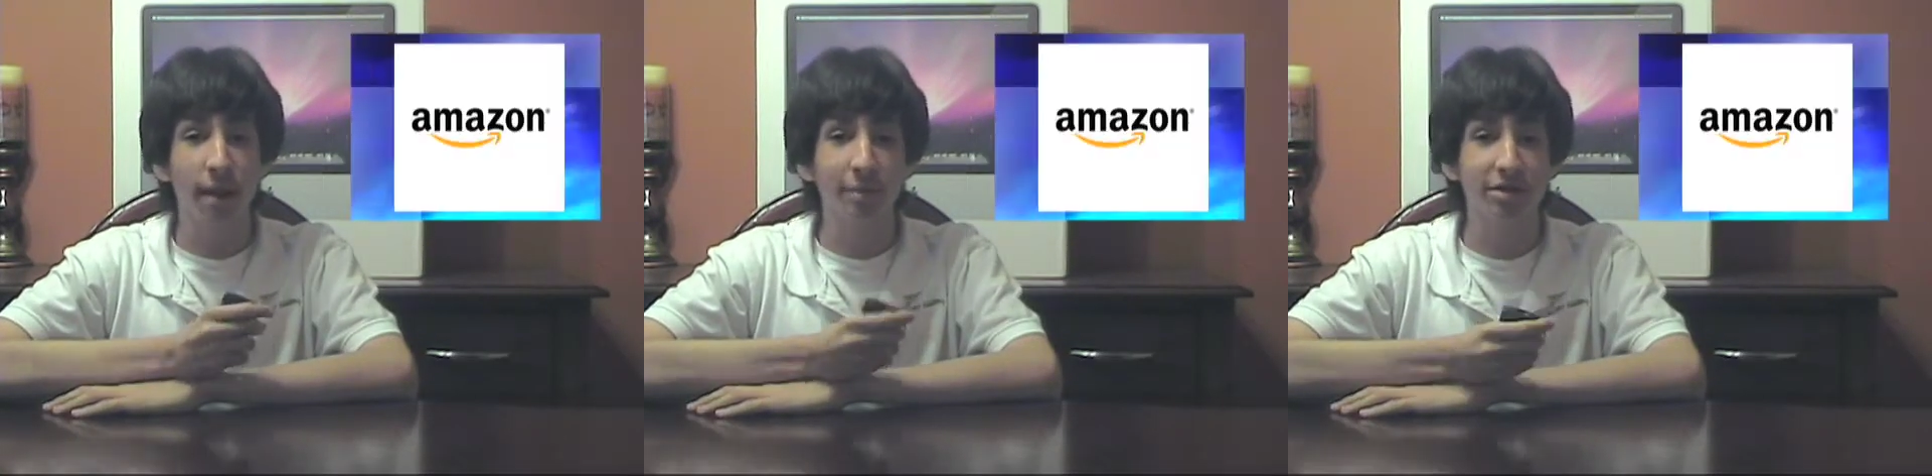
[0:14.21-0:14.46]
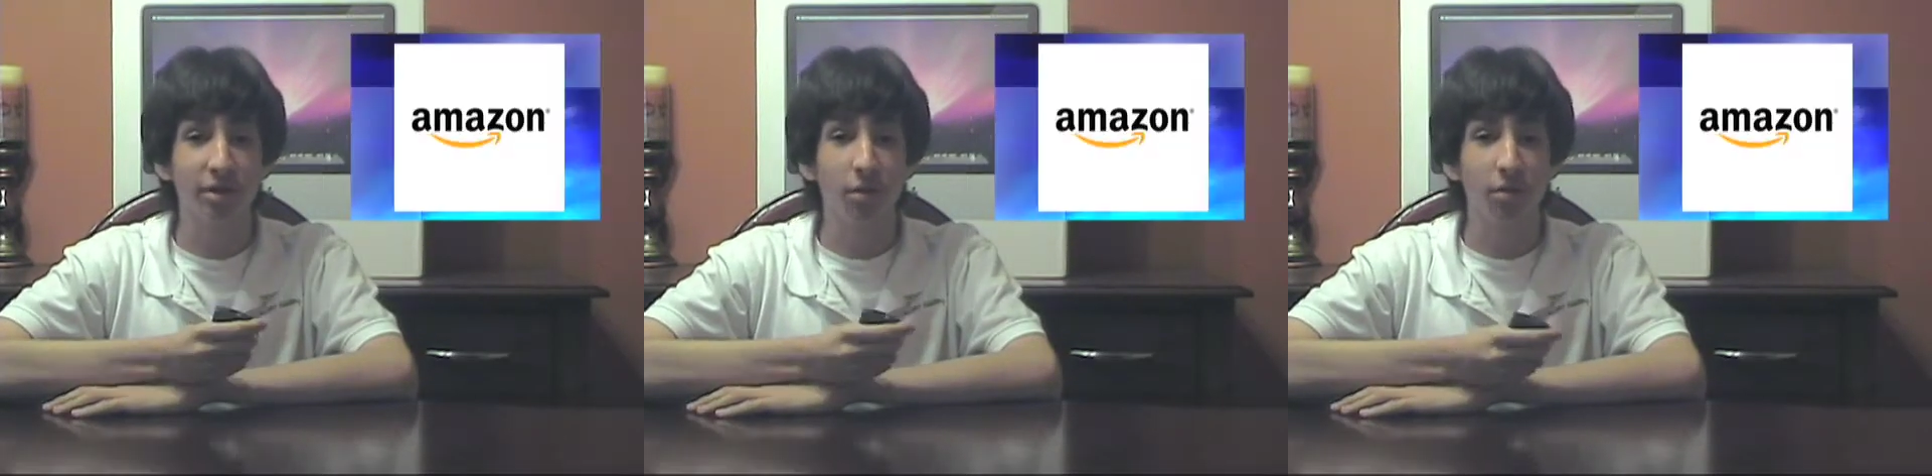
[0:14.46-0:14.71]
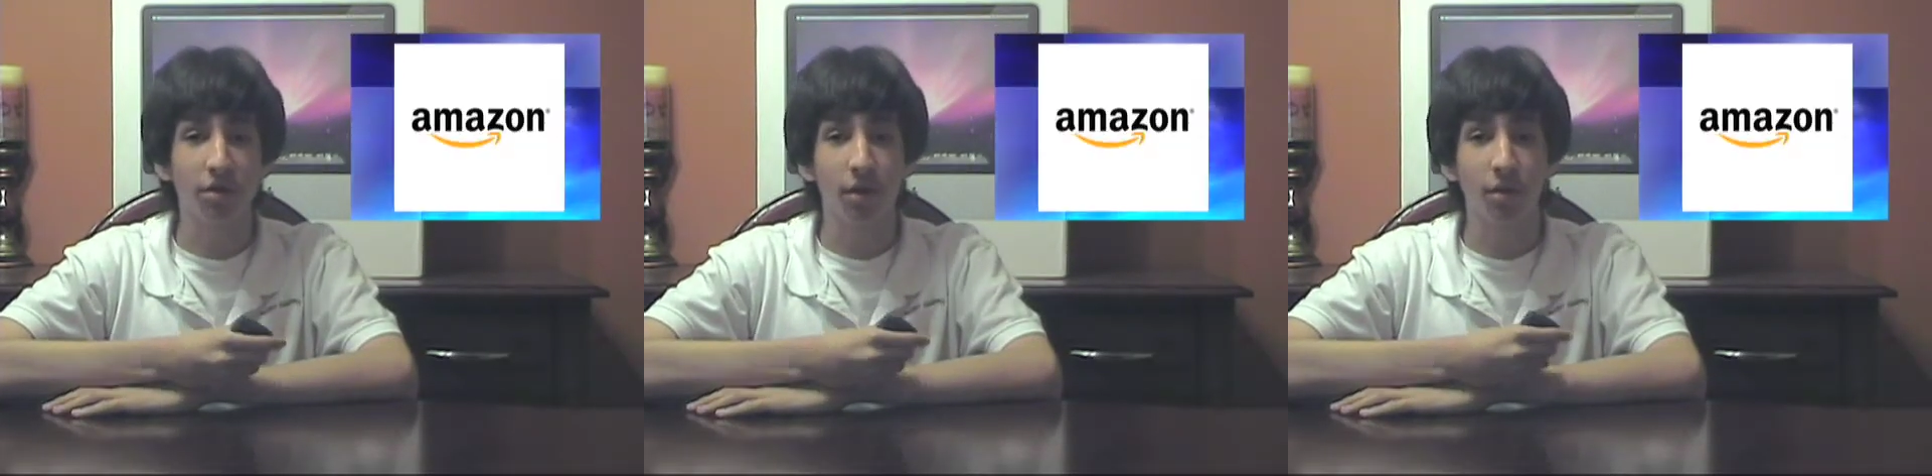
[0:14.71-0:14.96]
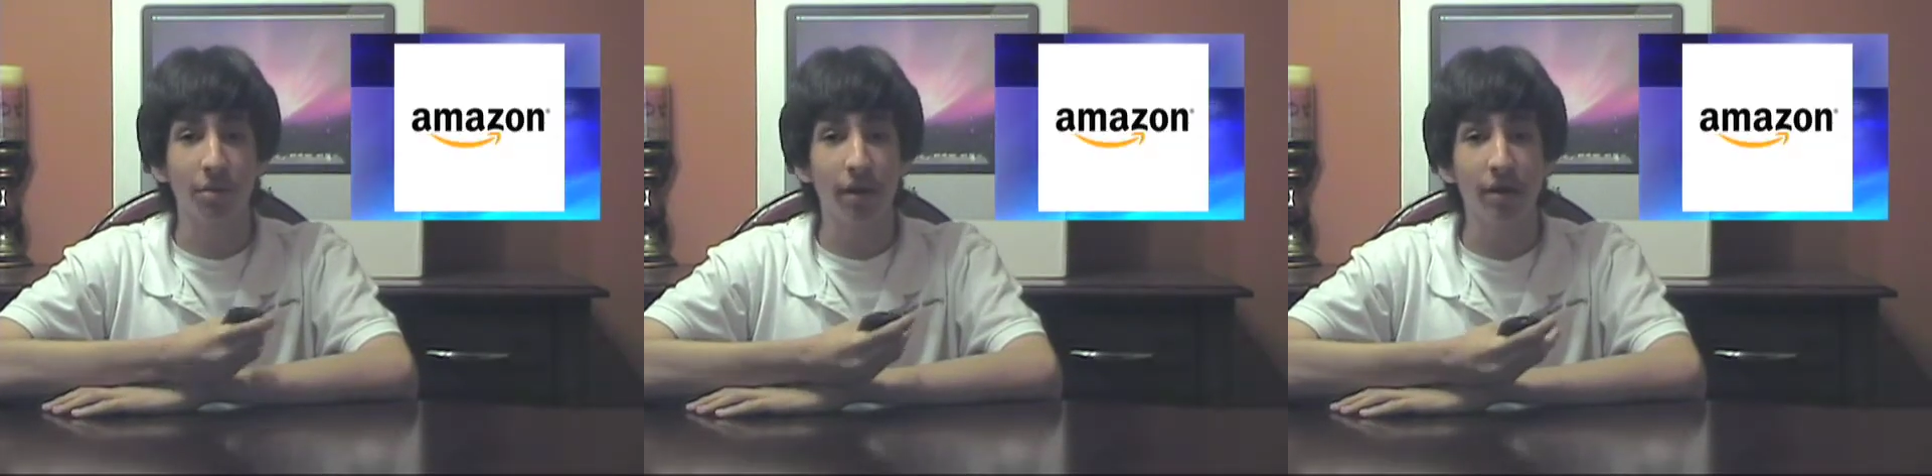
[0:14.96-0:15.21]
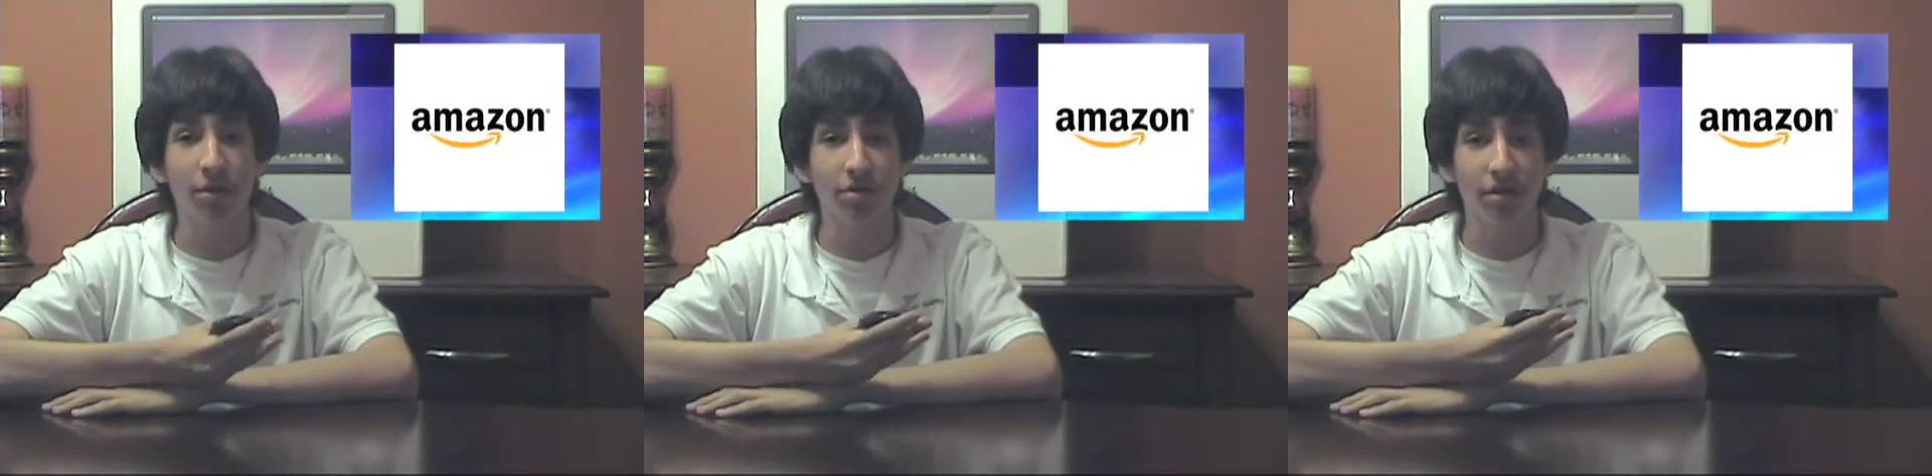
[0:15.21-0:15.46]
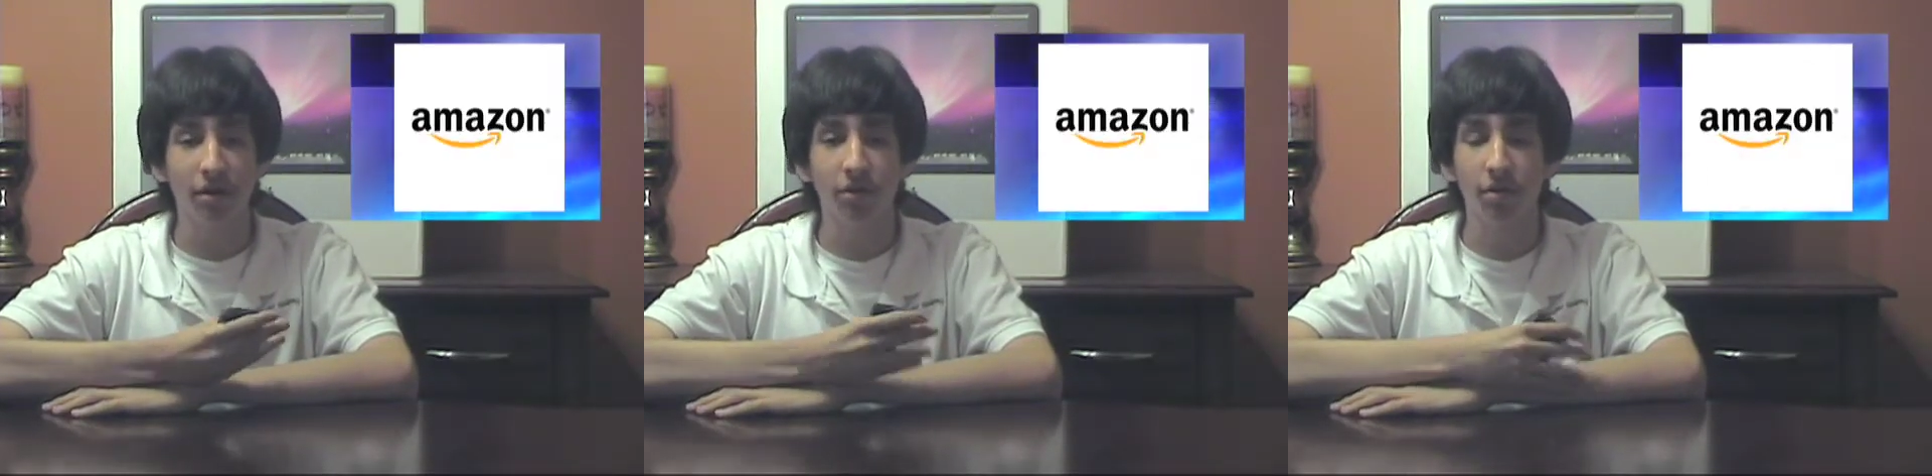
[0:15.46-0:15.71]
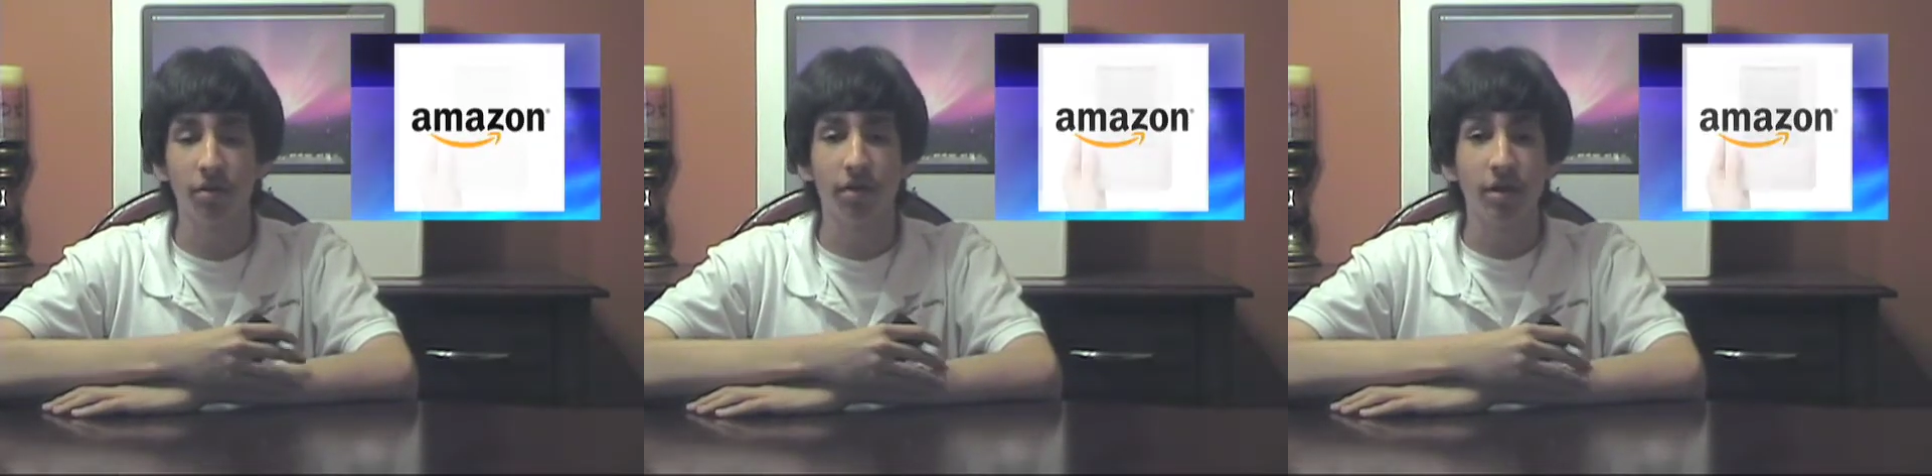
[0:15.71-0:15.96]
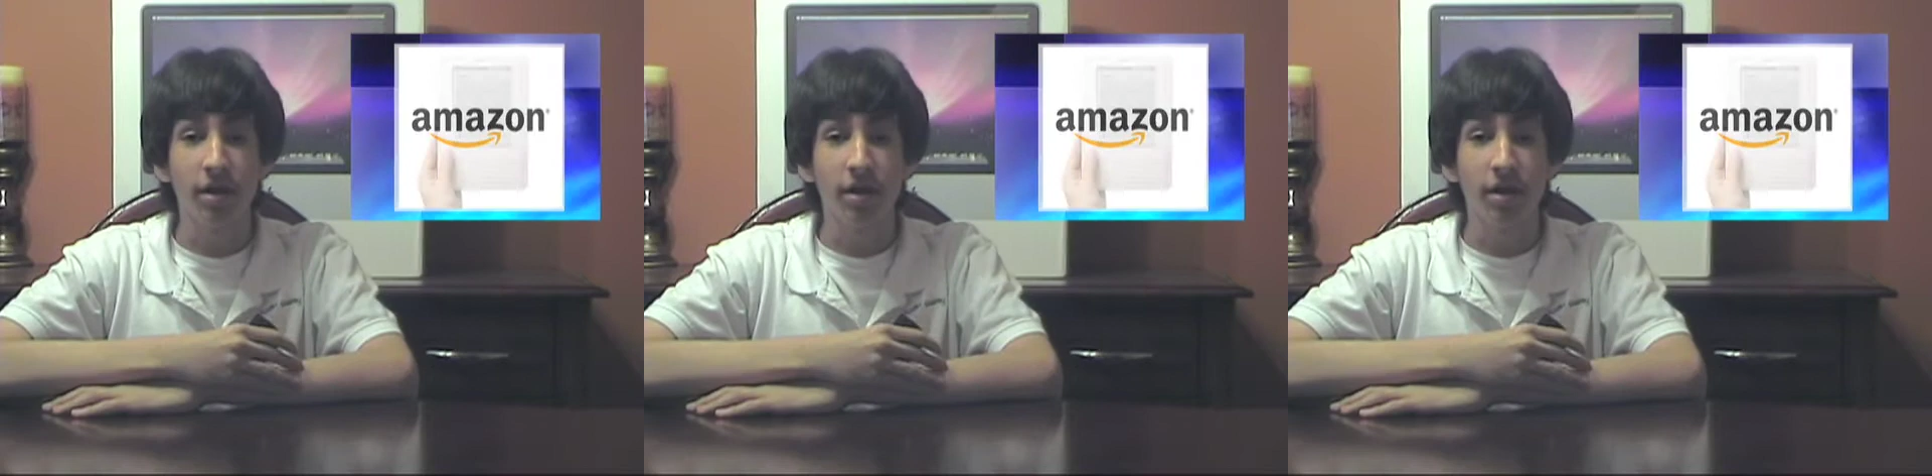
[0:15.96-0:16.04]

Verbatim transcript: Amazon with a brand new Kindle.